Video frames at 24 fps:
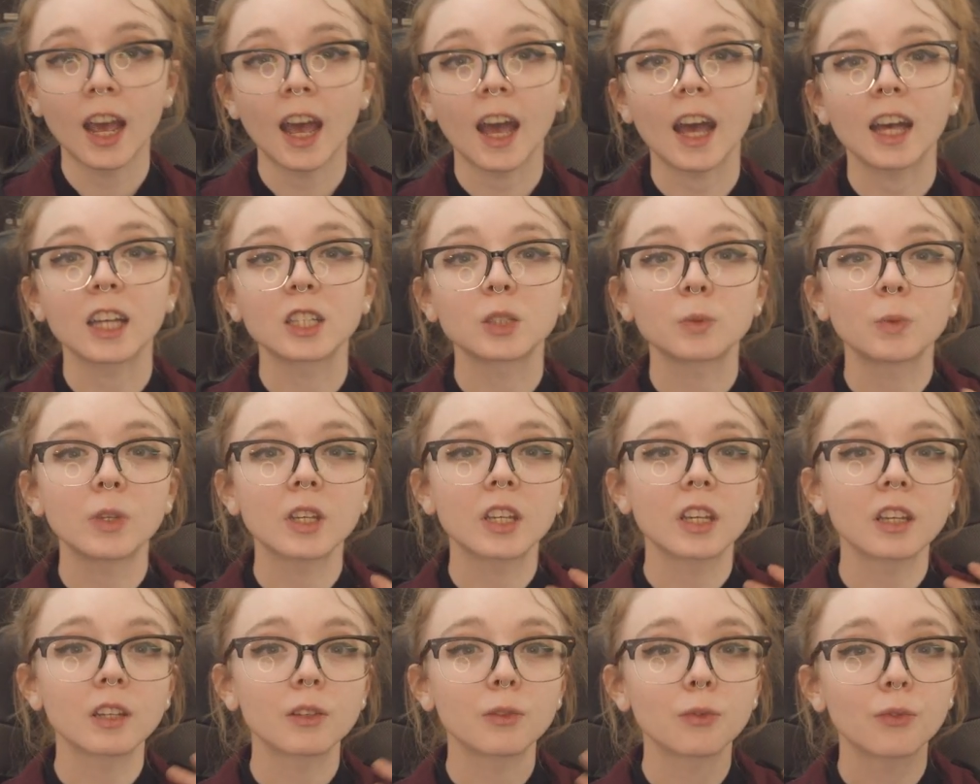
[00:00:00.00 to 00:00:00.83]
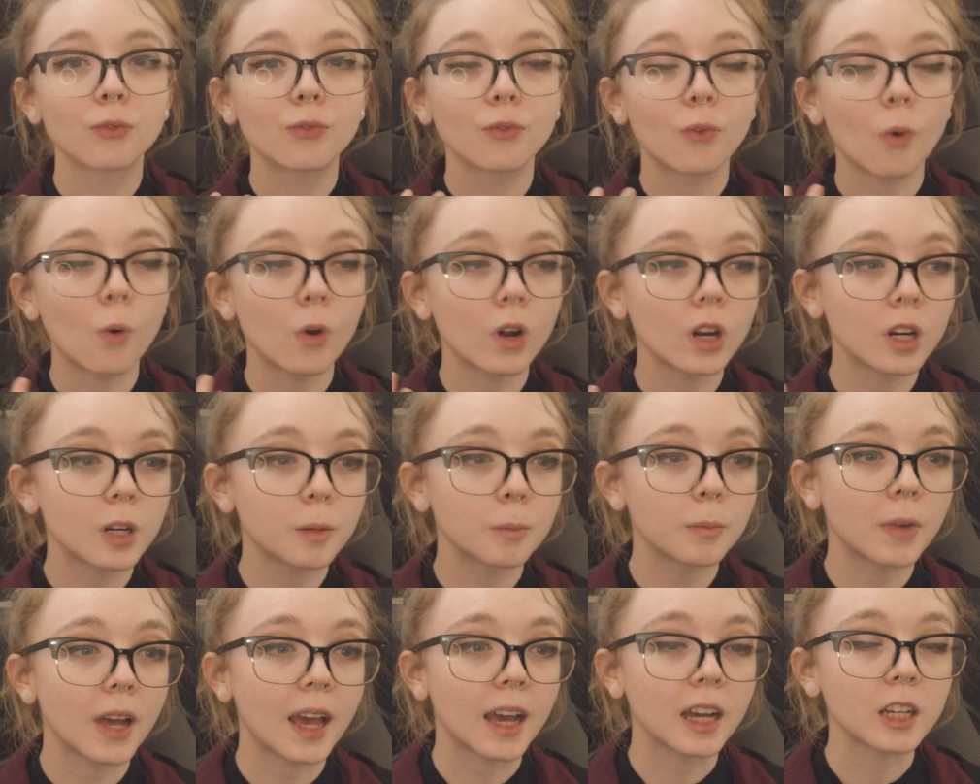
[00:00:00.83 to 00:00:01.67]
as we can
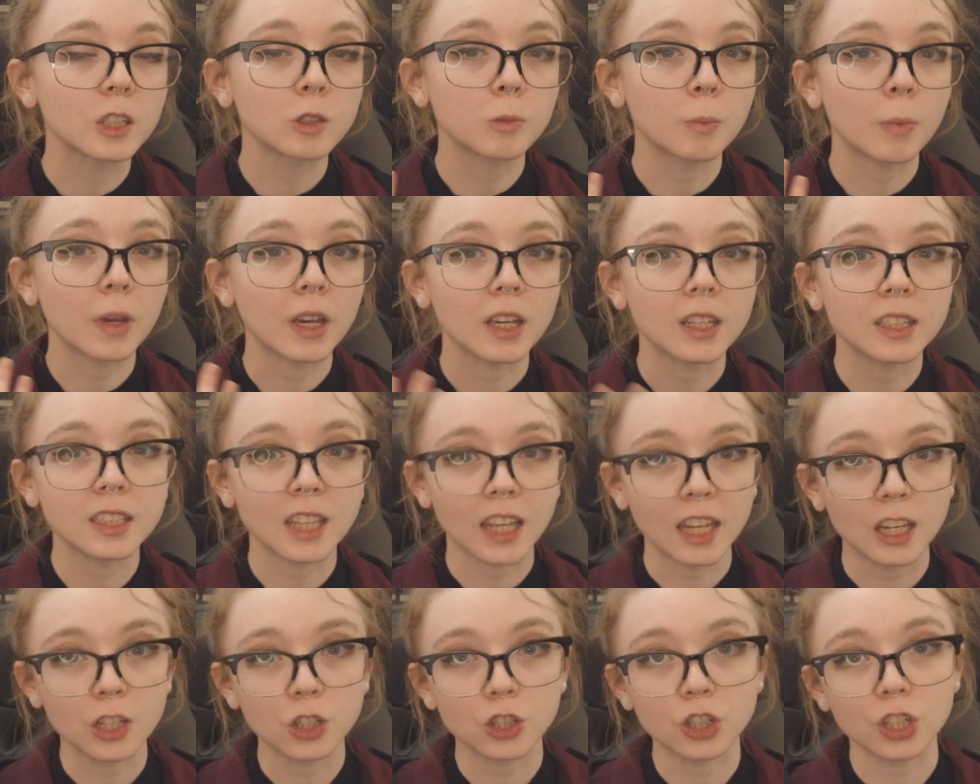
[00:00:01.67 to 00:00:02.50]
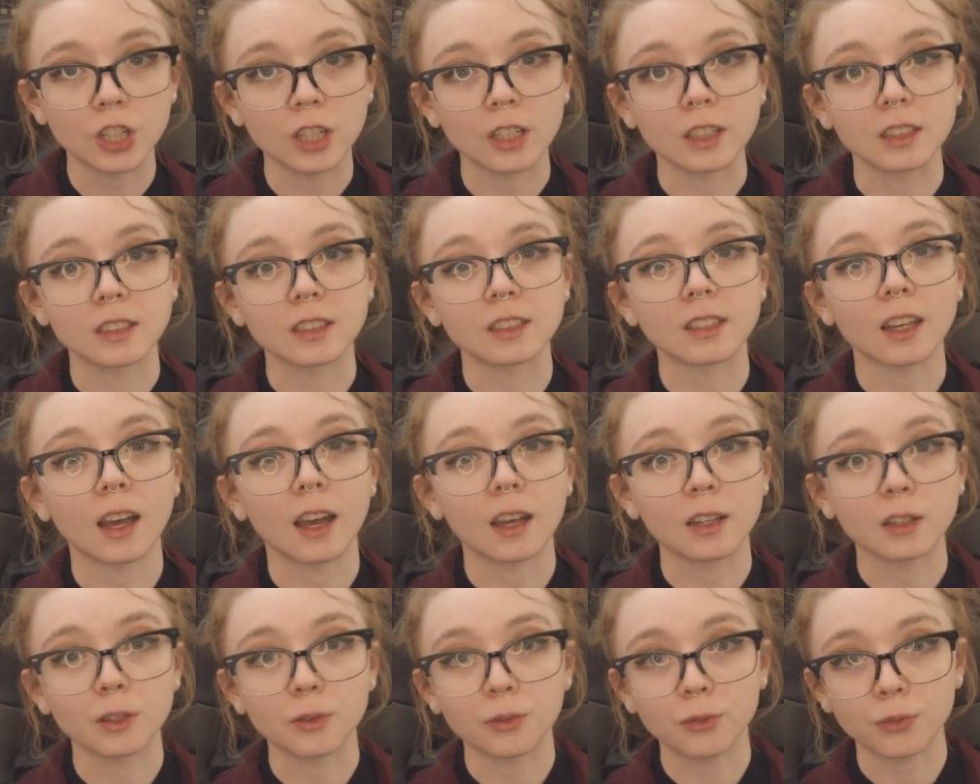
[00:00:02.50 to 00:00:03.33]
form expectations
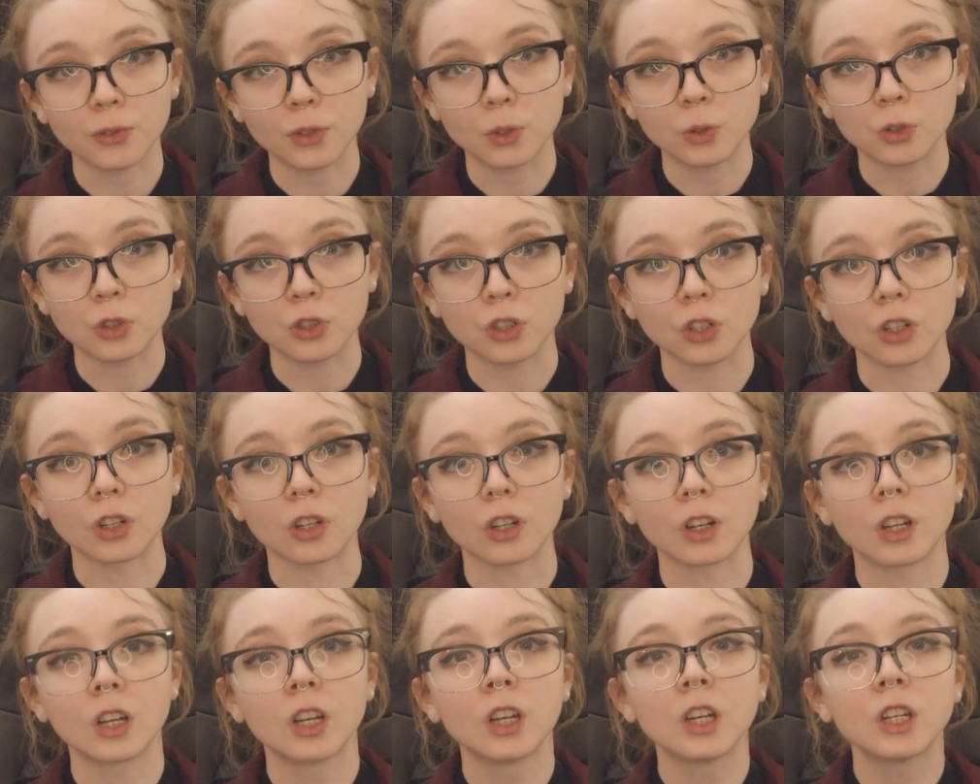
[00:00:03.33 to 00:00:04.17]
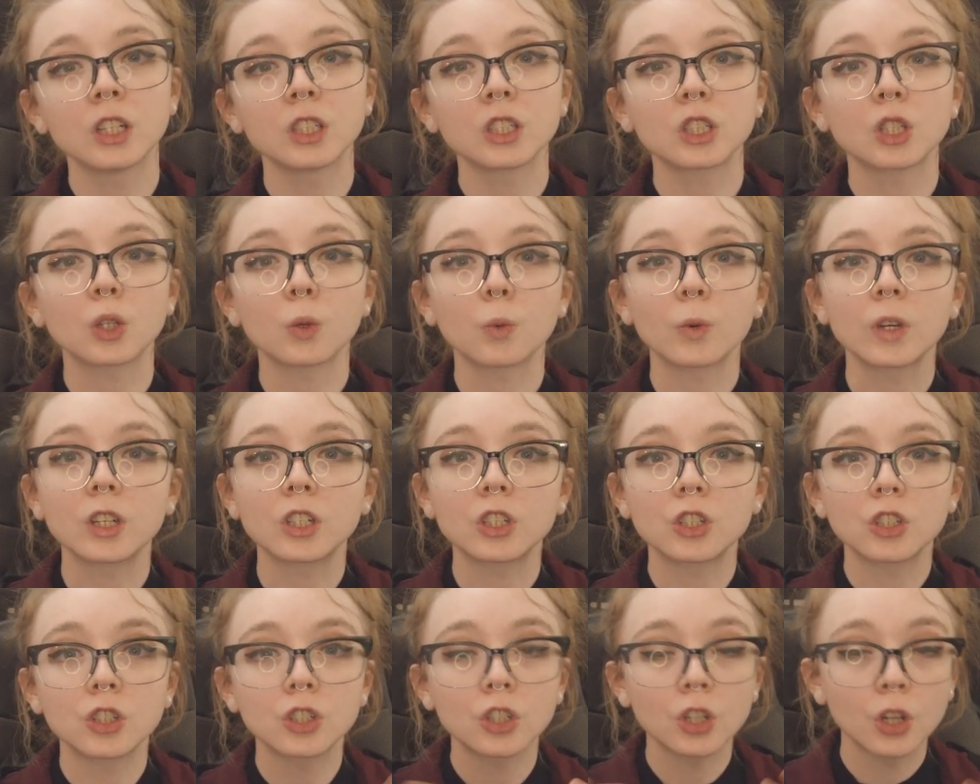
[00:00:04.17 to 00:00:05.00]
on the future to
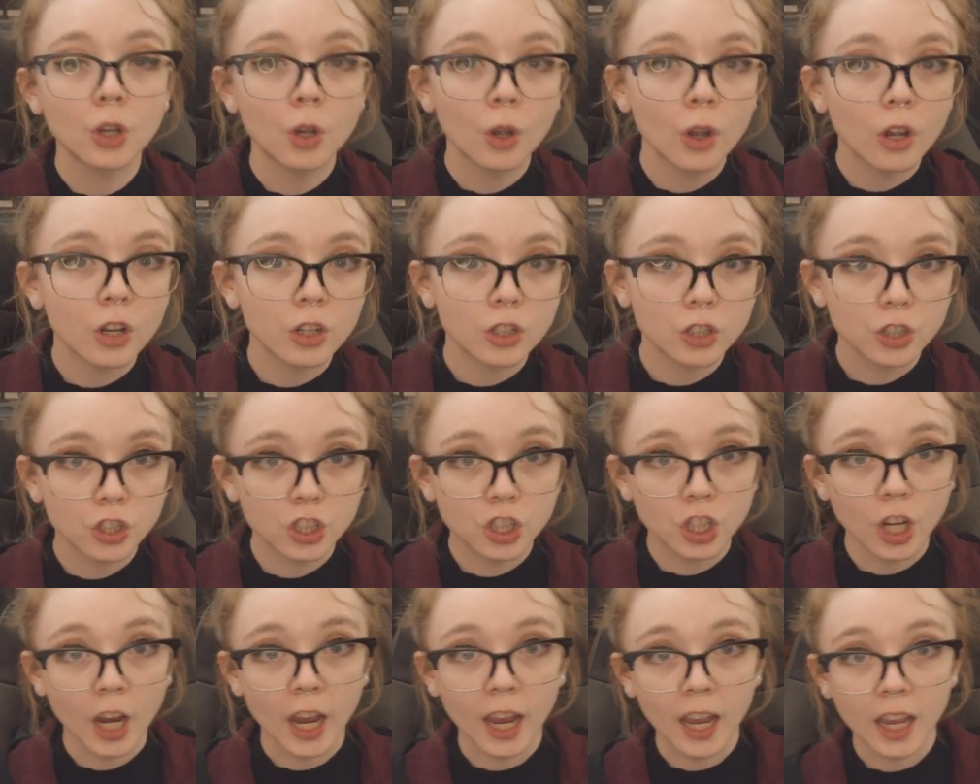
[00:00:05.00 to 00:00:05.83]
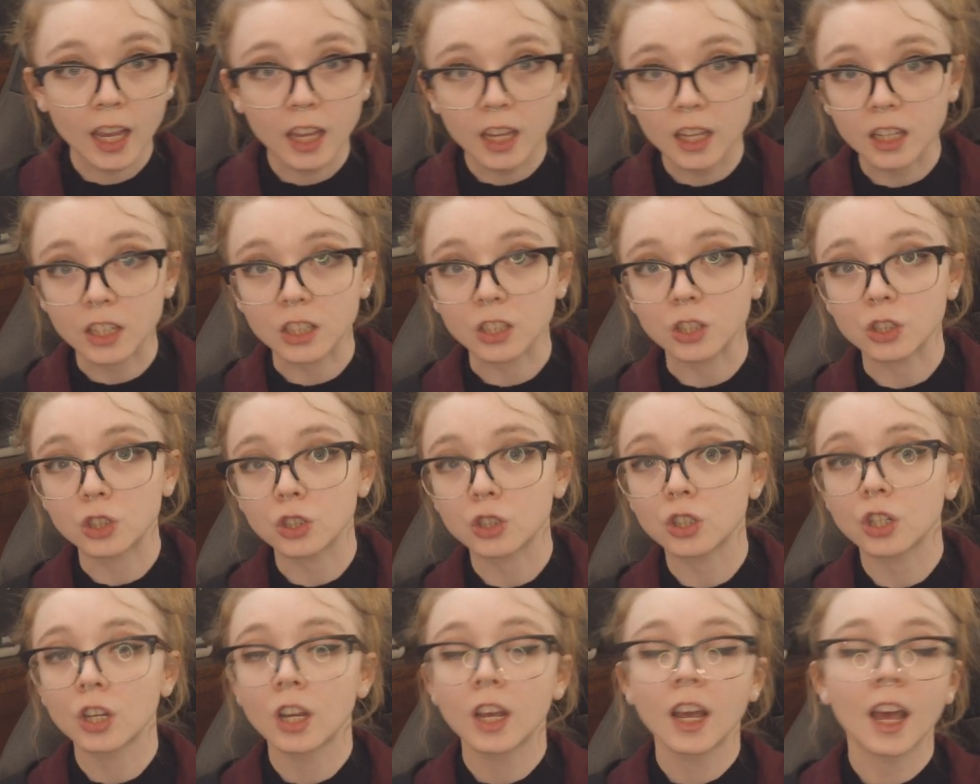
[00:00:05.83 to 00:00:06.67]
which change,